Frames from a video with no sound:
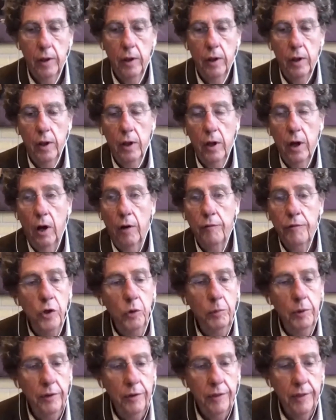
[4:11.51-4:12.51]
of human
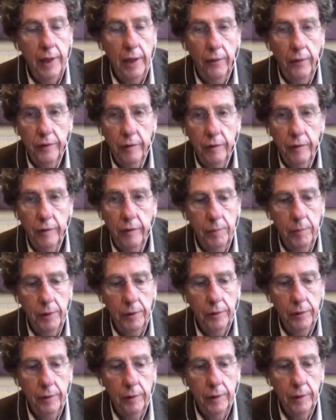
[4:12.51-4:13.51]
cell development
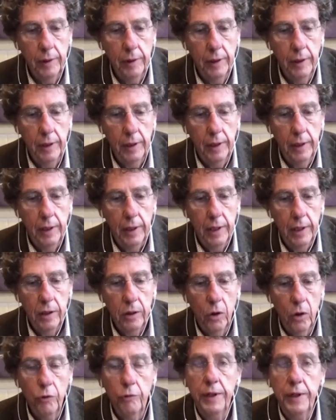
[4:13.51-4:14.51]
in
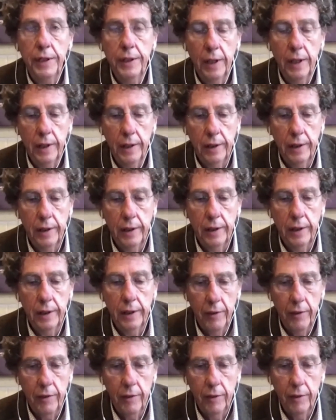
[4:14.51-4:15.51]
concrete and
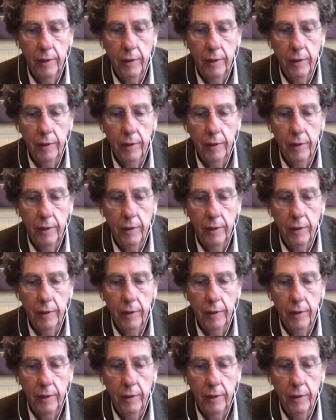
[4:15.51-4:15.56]
ceramics,